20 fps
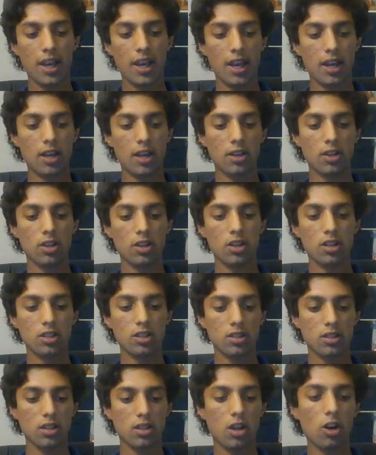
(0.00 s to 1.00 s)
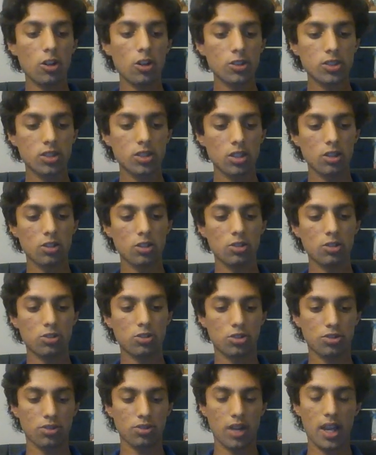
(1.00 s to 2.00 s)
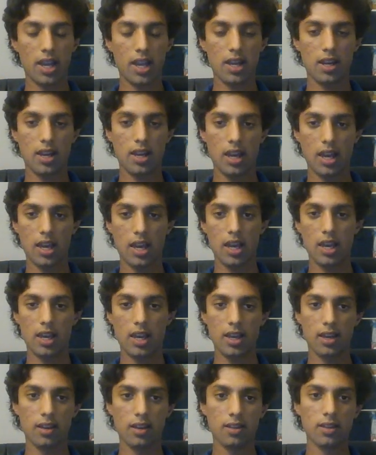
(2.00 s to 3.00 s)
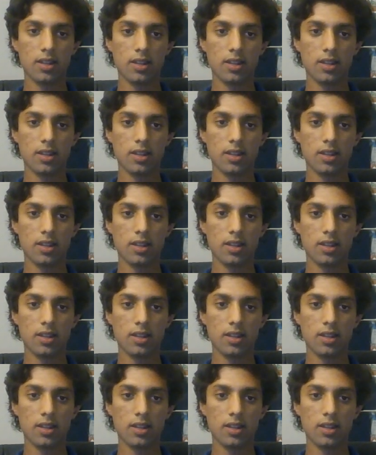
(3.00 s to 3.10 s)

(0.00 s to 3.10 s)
and also train a